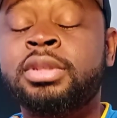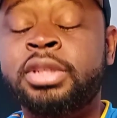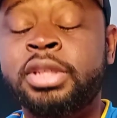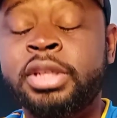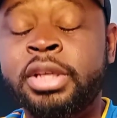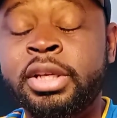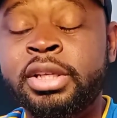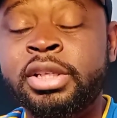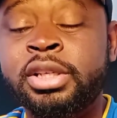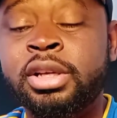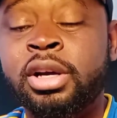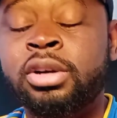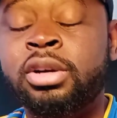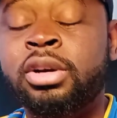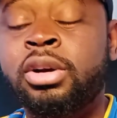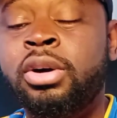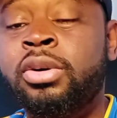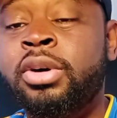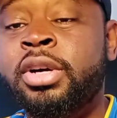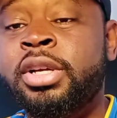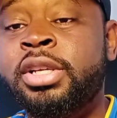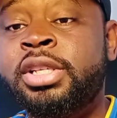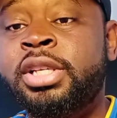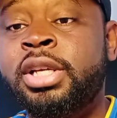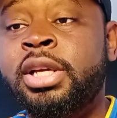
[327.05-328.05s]
Then
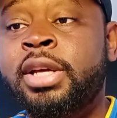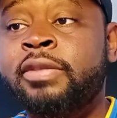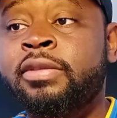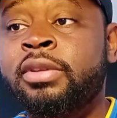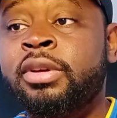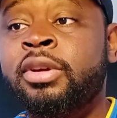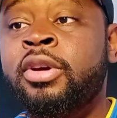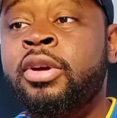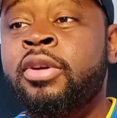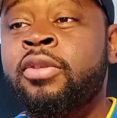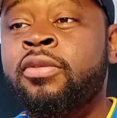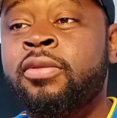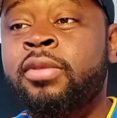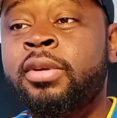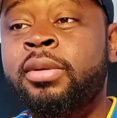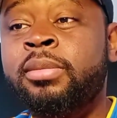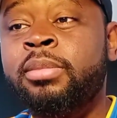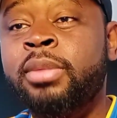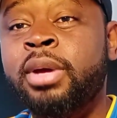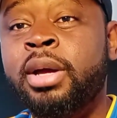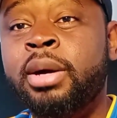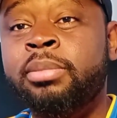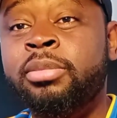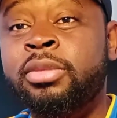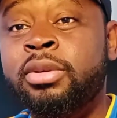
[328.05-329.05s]
go and achieve it.
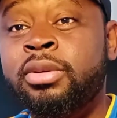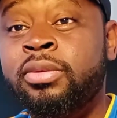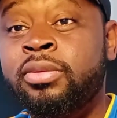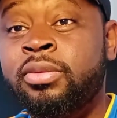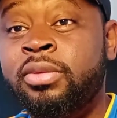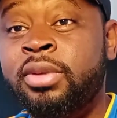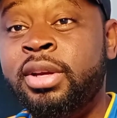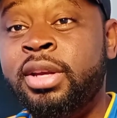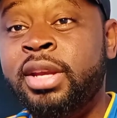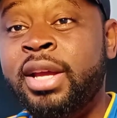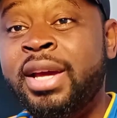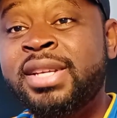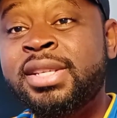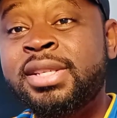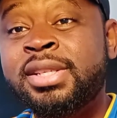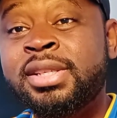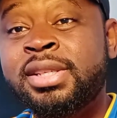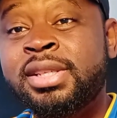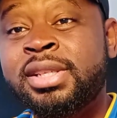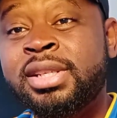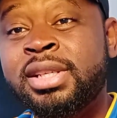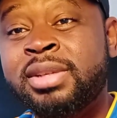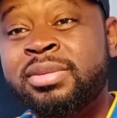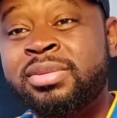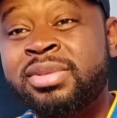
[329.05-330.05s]
Remember,
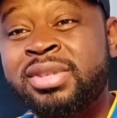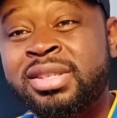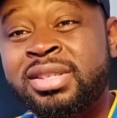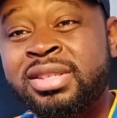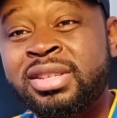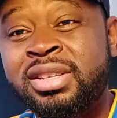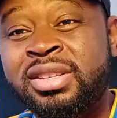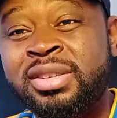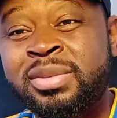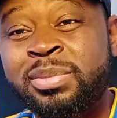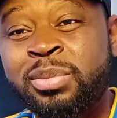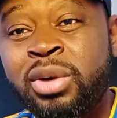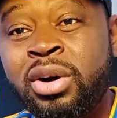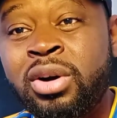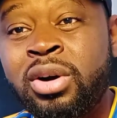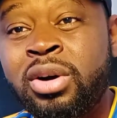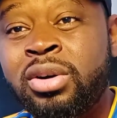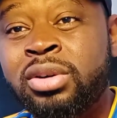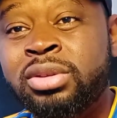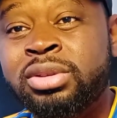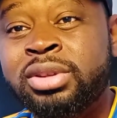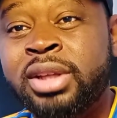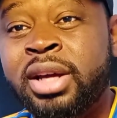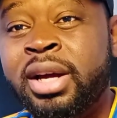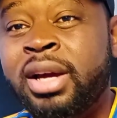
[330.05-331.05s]
relationships is a
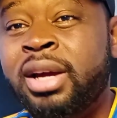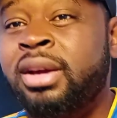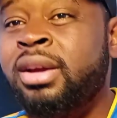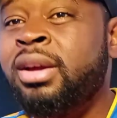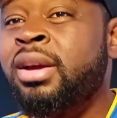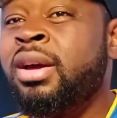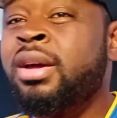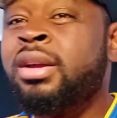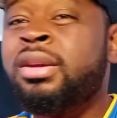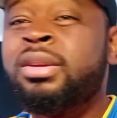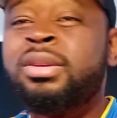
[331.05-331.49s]
small thing.